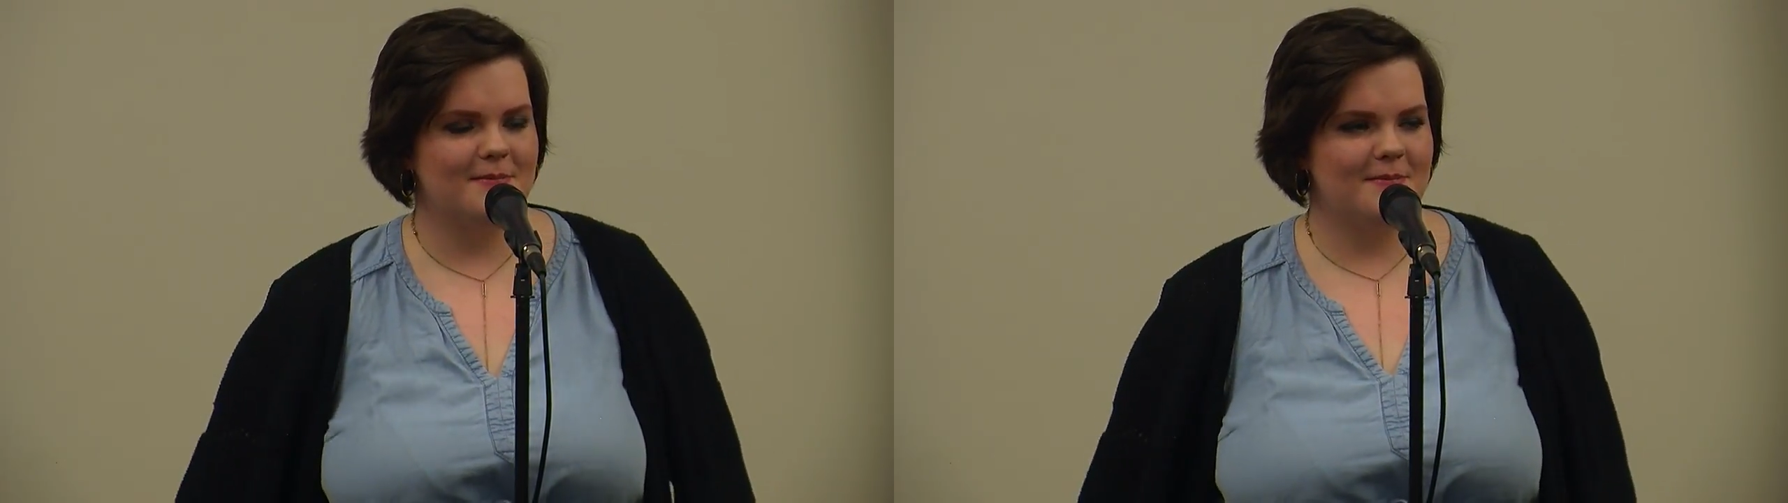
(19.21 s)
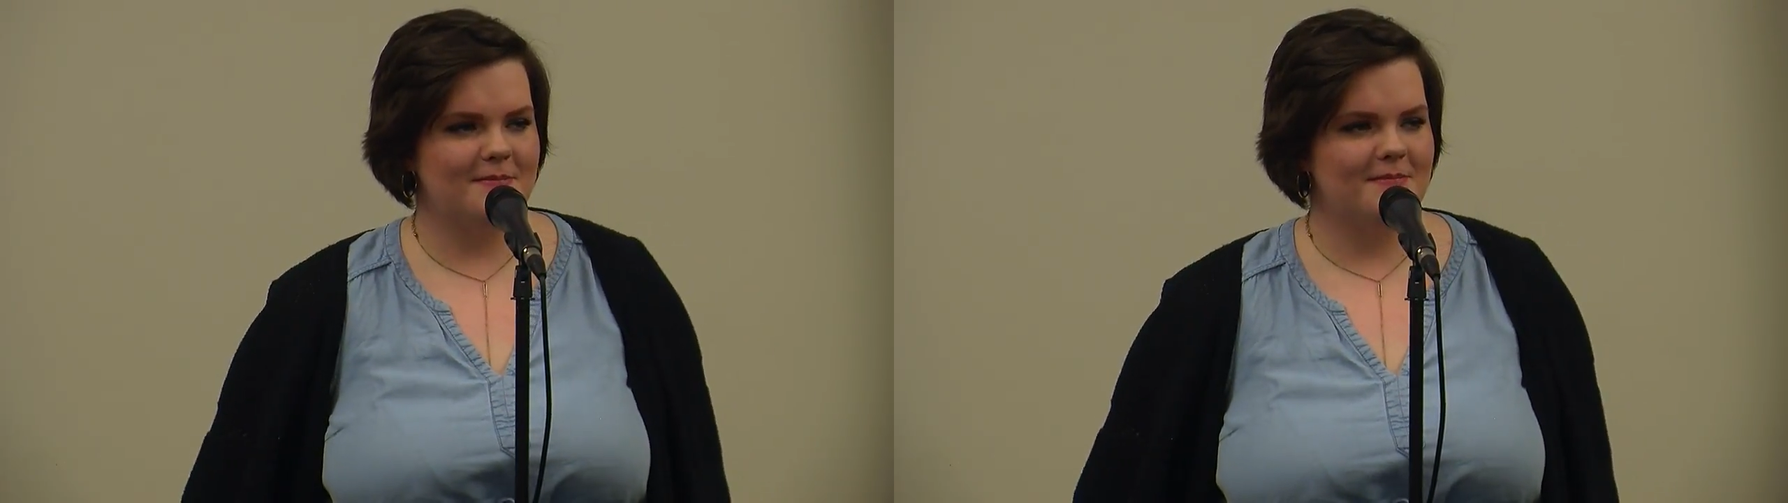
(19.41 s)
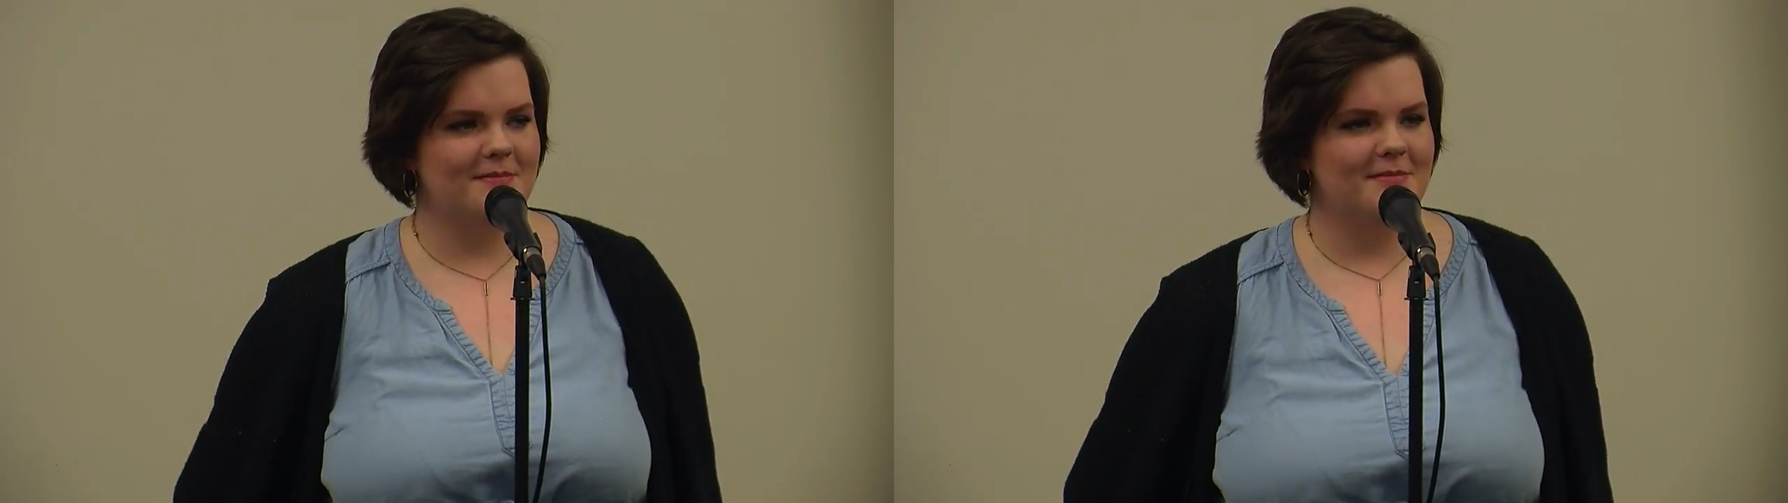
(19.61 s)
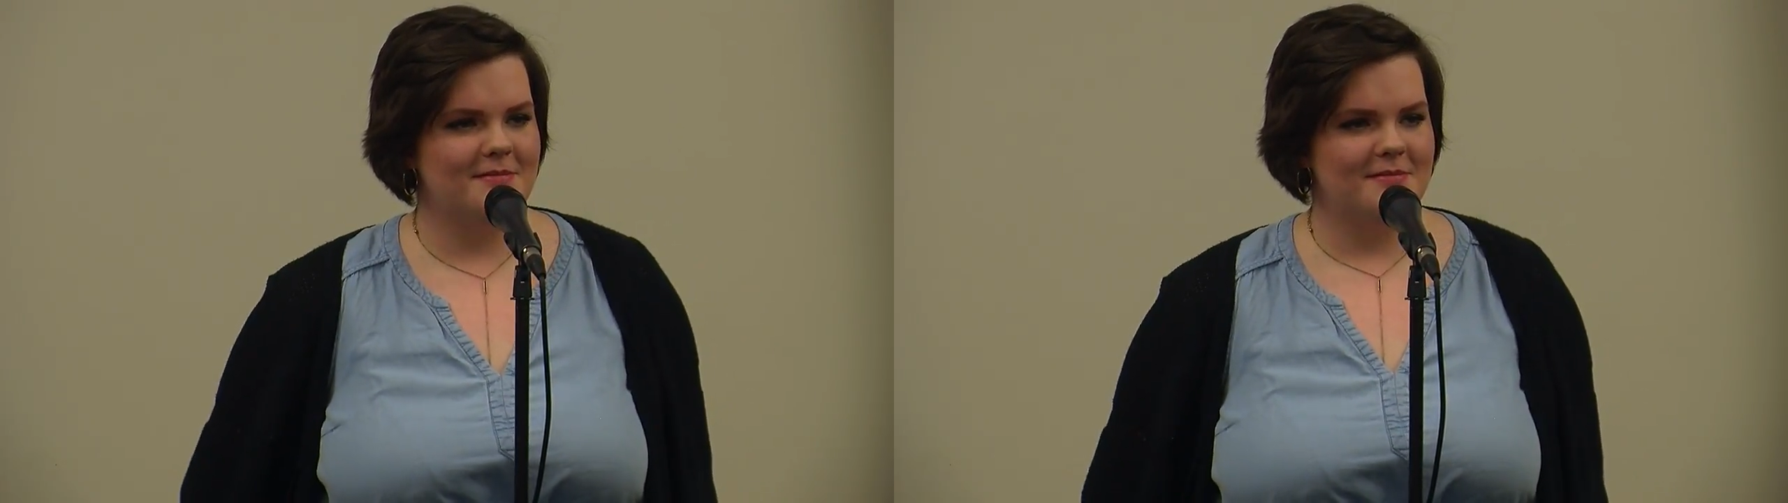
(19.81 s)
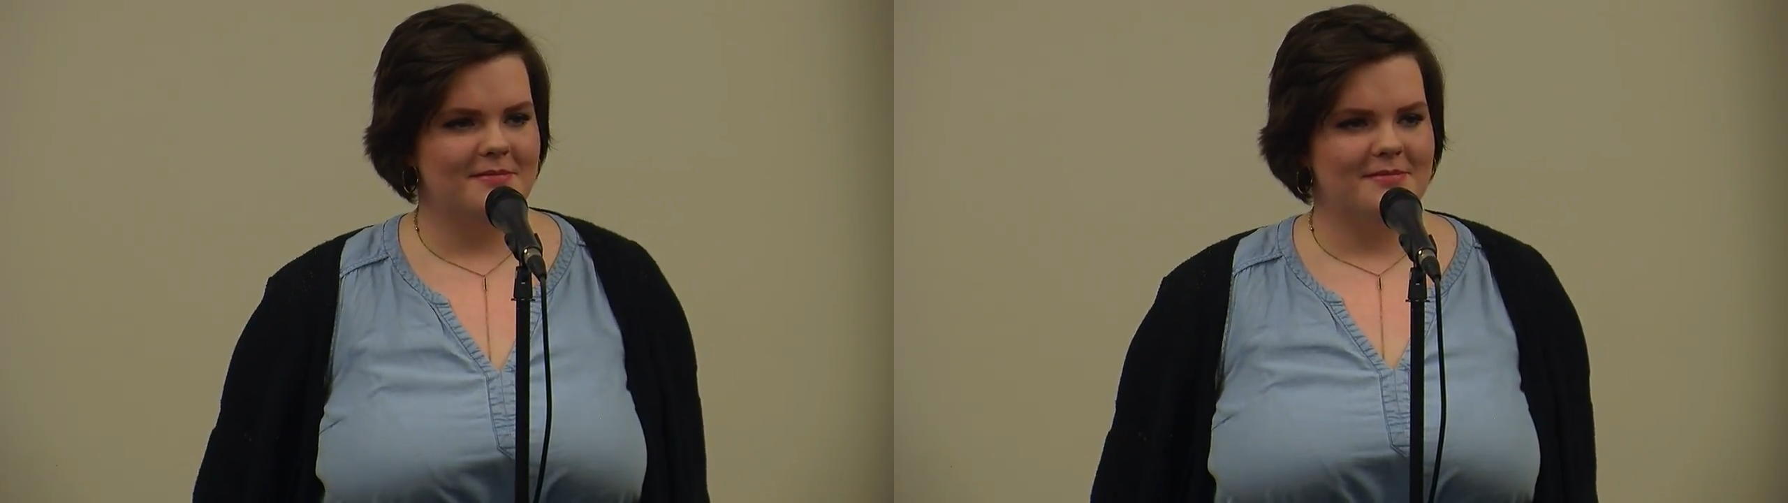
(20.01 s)

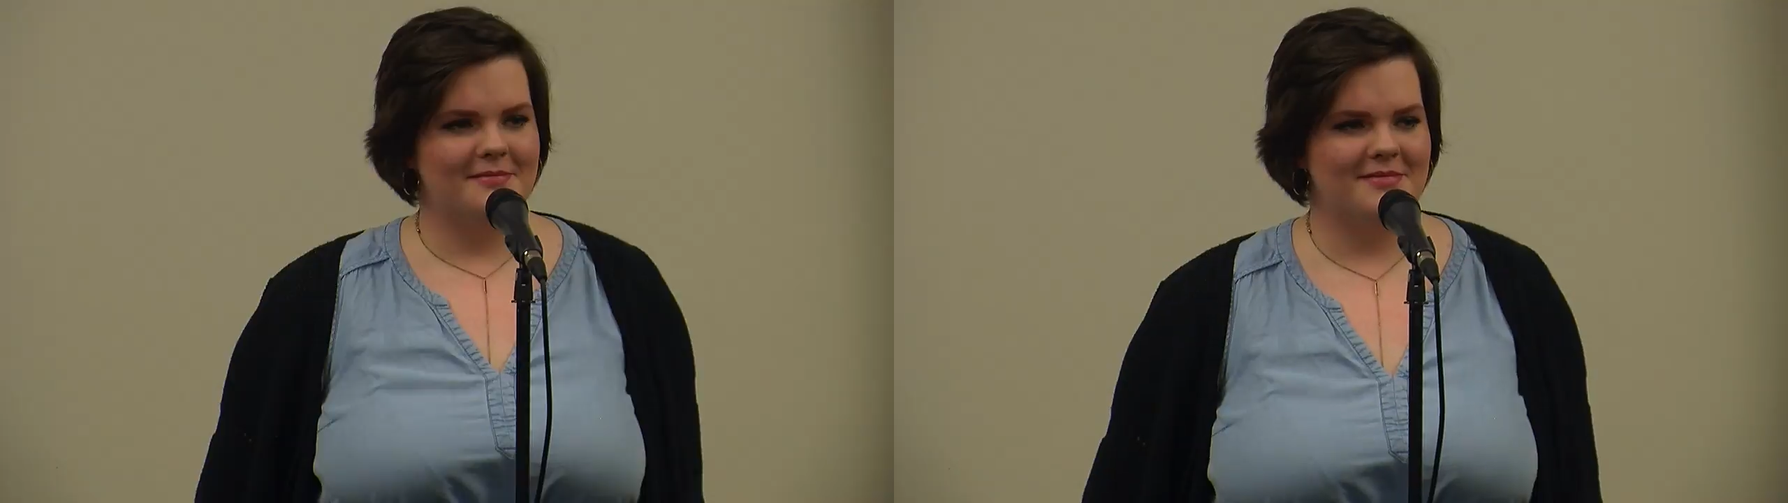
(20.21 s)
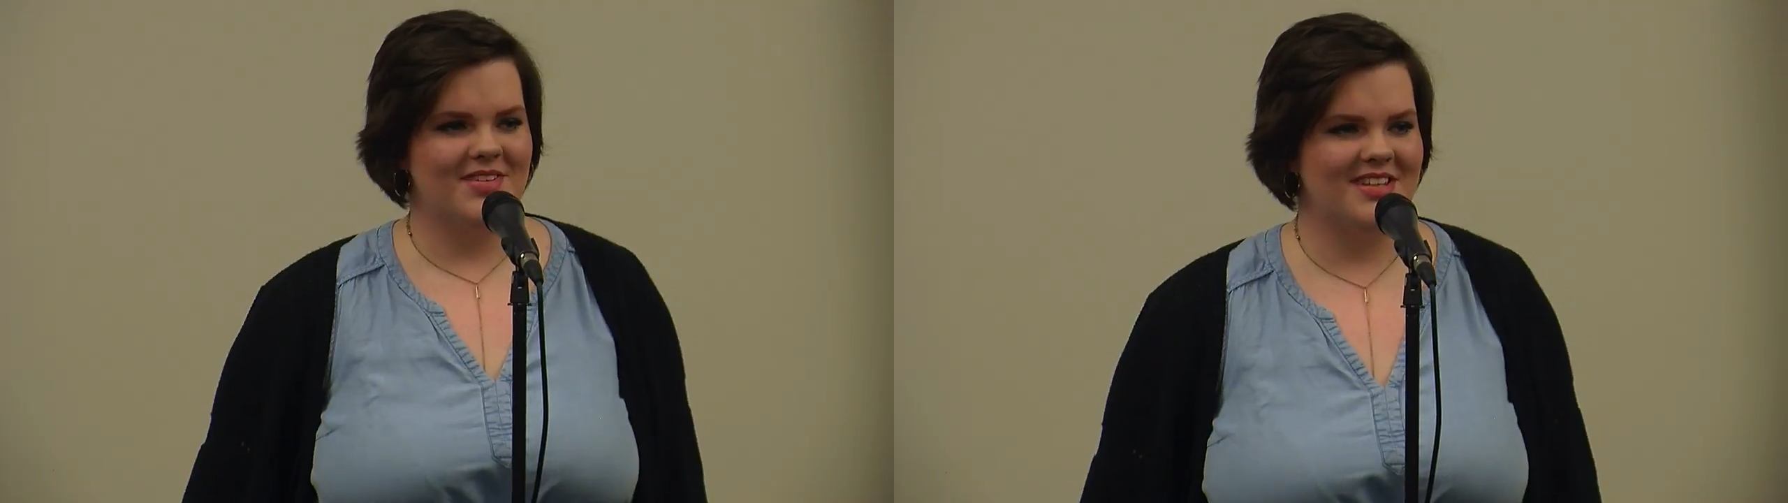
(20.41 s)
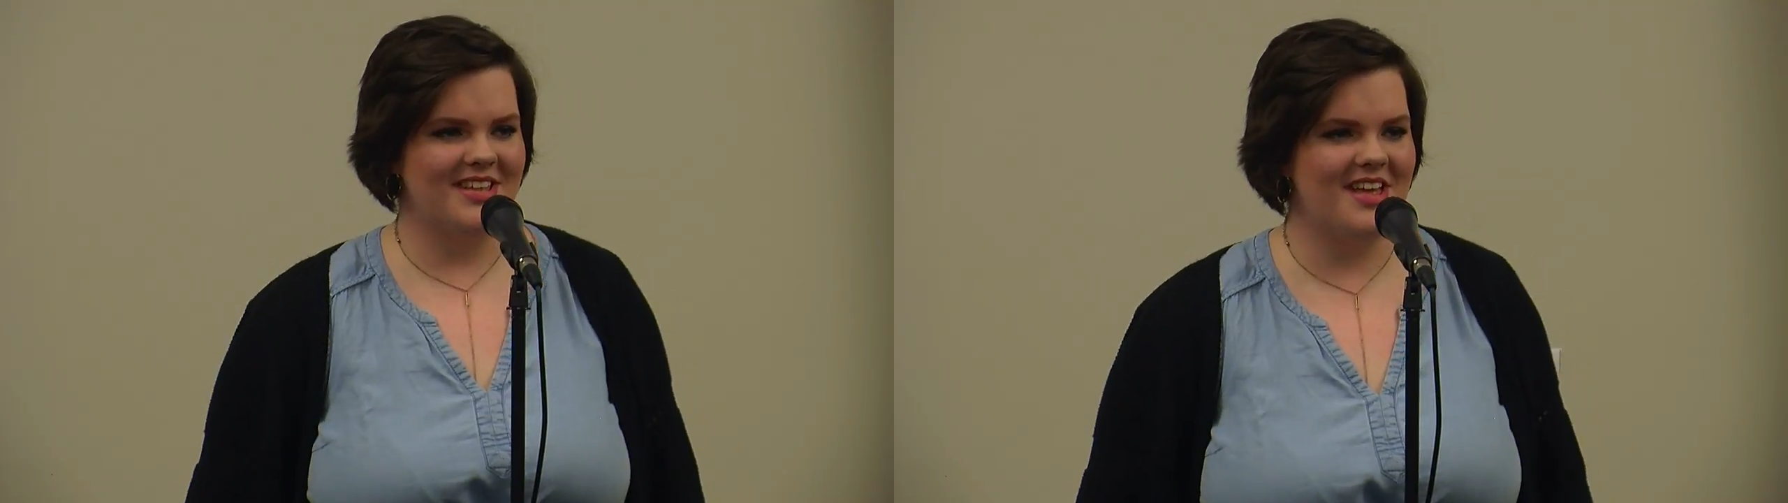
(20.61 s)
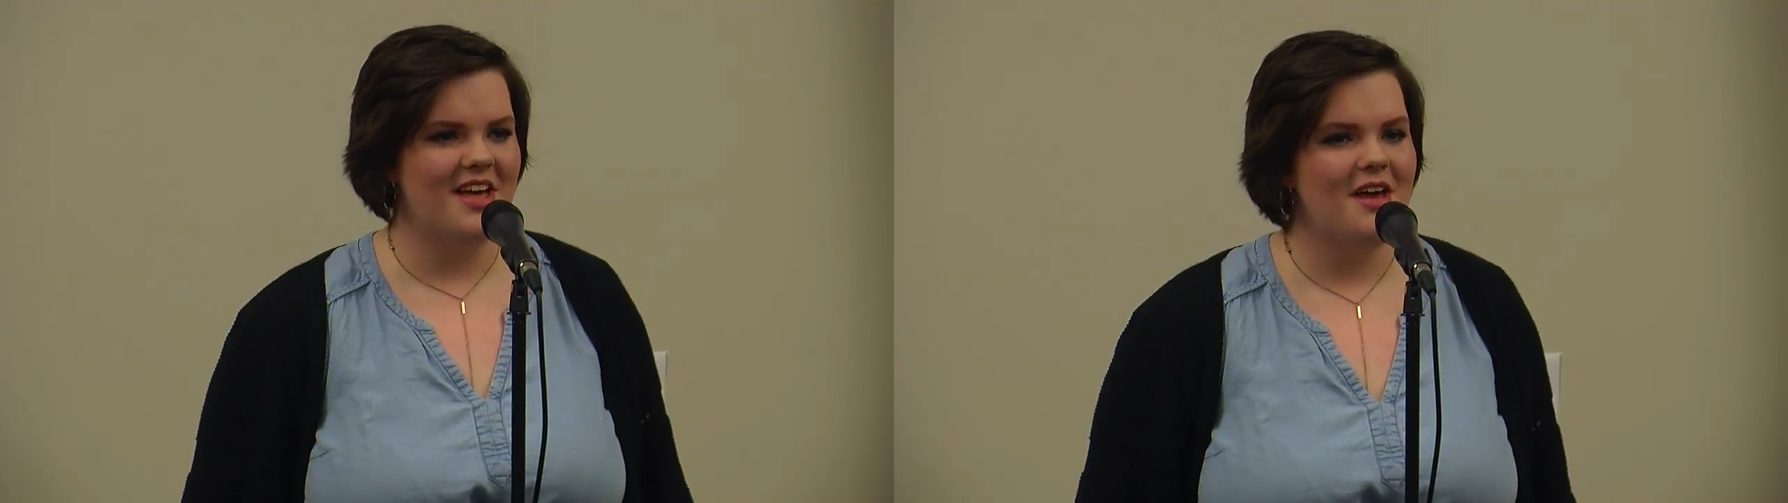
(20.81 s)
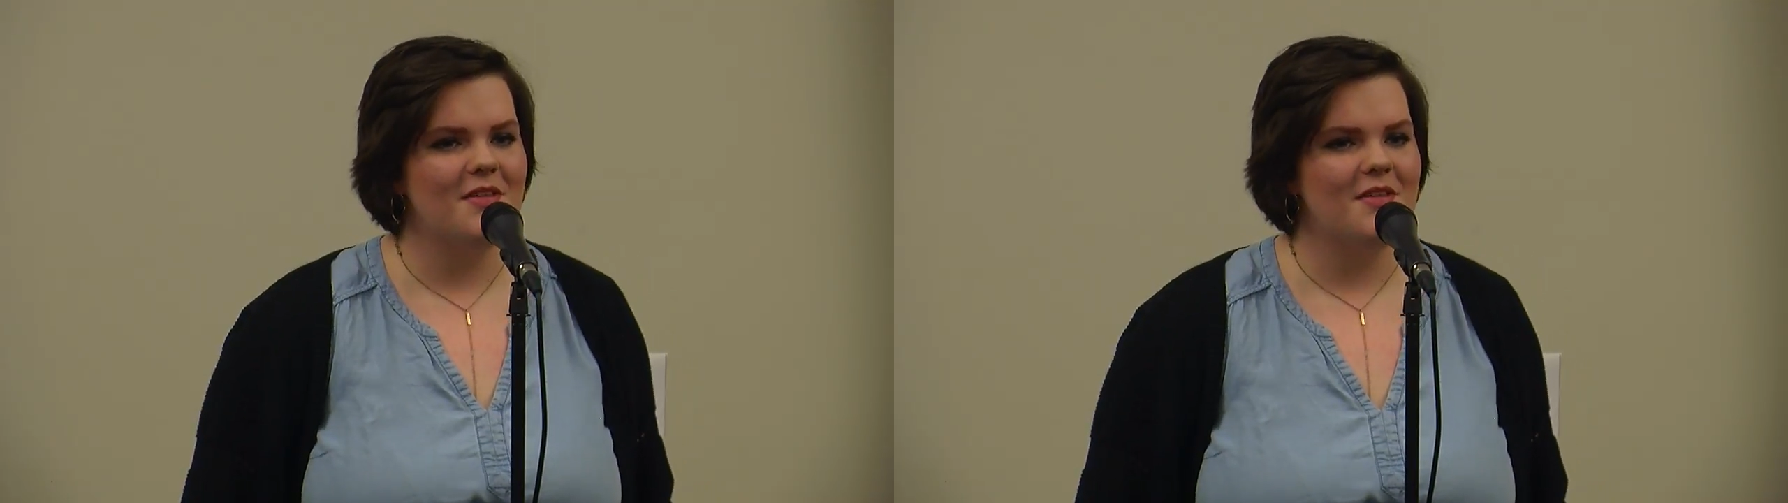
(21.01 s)
Allegedly.